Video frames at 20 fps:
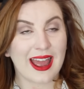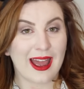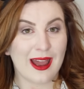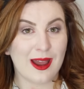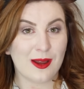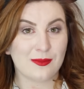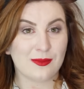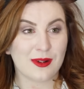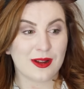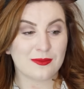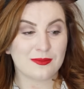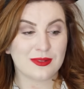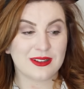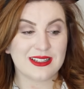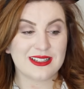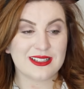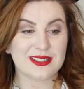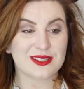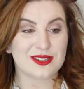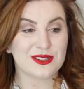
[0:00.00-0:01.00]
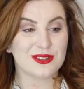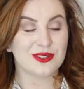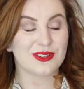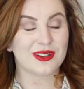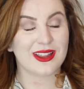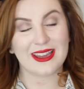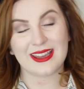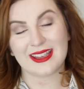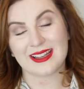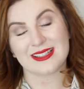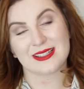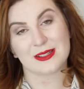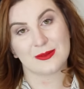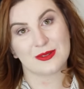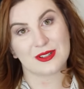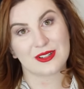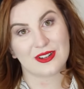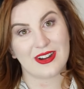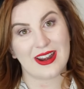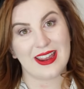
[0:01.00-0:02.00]
Um, please do like and
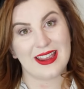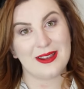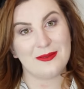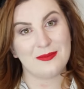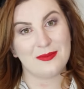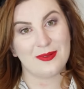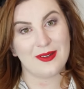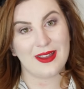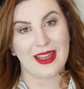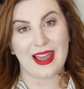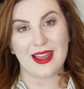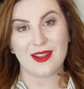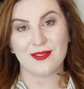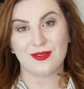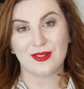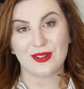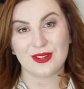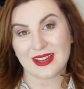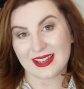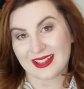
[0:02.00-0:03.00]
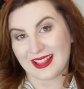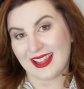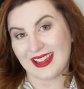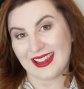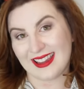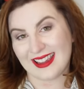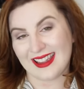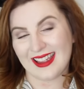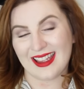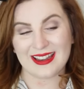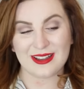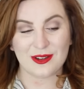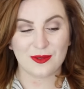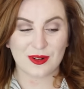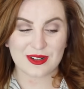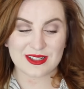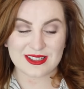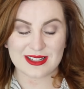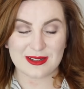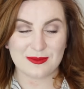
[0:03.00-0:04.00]
subscribe if you did like it and you
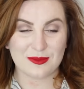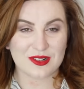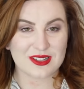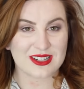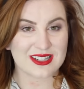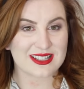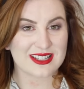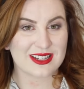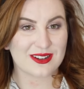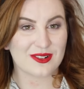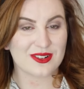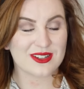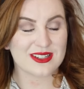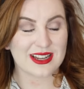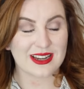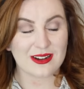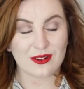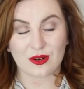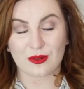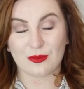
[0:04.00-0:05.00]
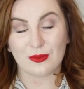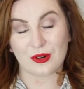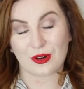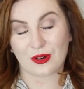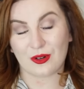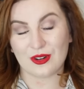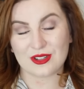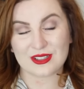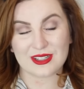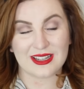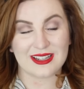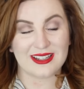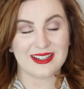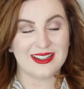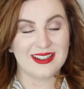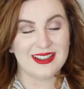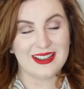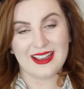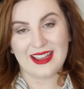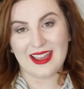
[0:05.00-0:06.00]
want to see more Disney content or more content